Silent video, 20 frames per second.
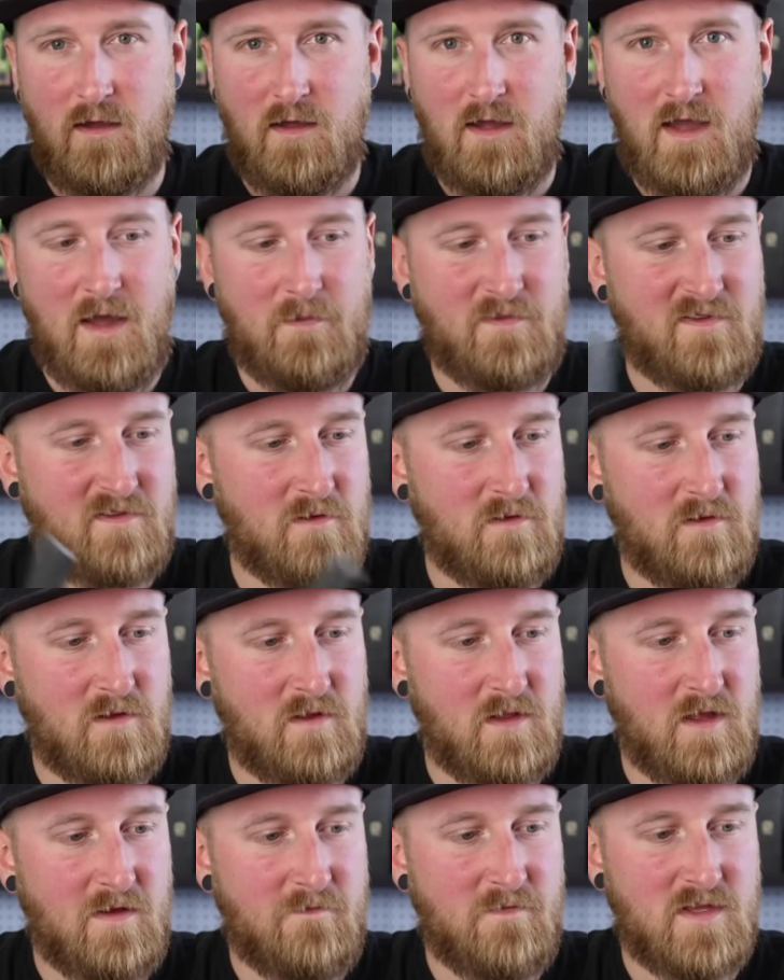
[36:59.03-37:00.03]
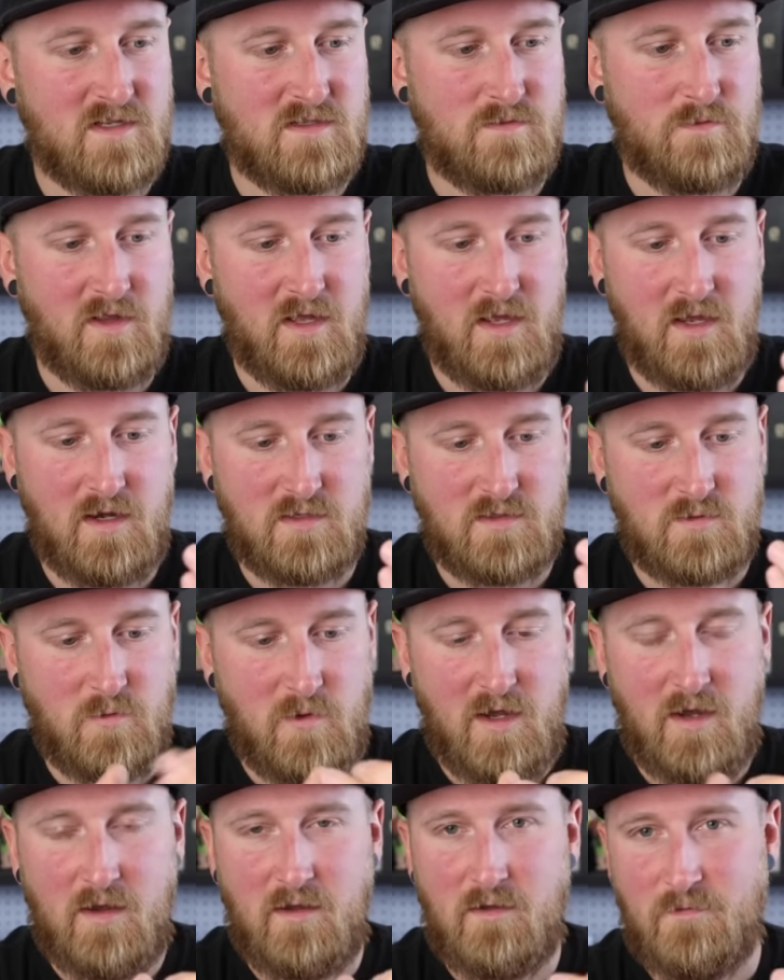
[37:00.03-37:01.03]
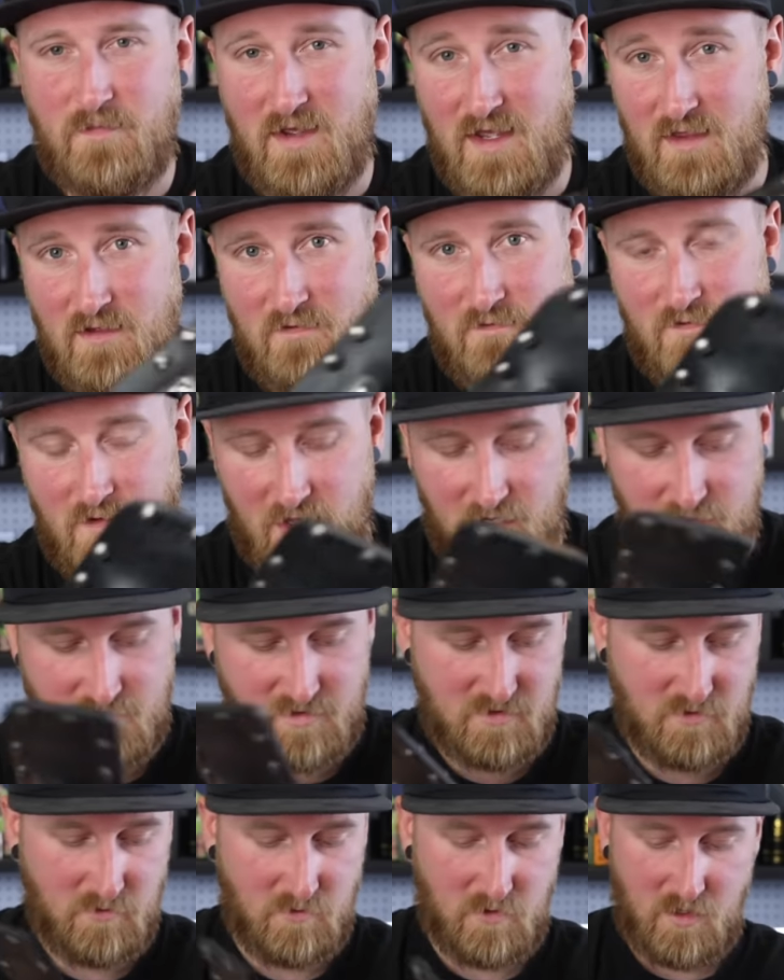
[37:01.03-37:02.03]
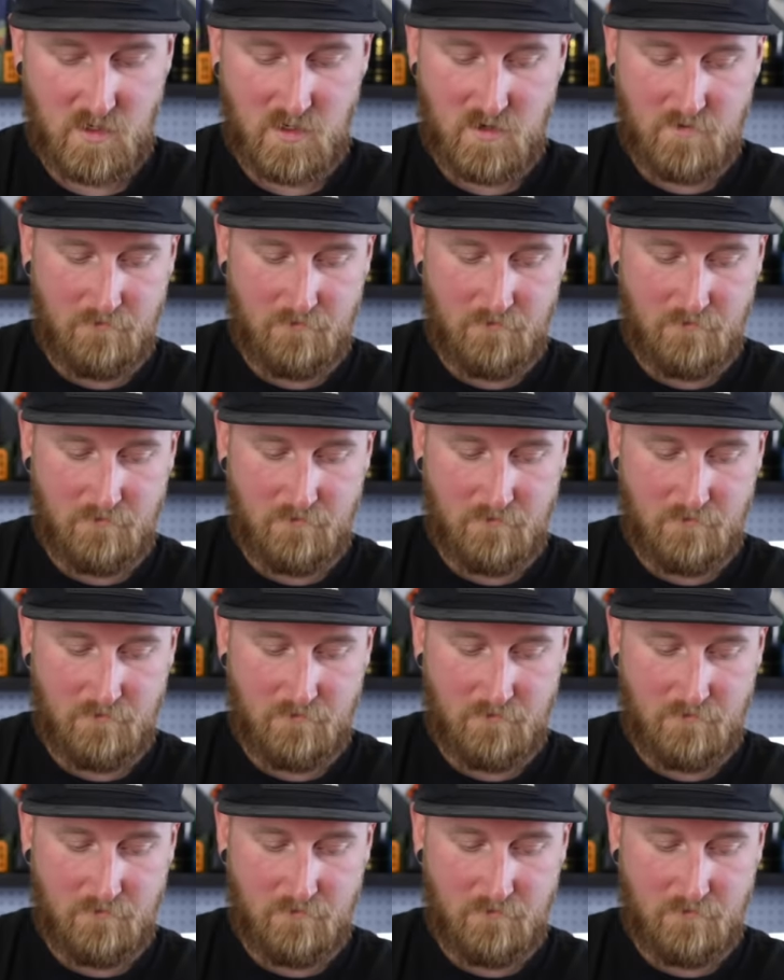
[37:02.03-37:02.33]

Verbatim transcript: Absolutely love this blade as well, mainly for that story.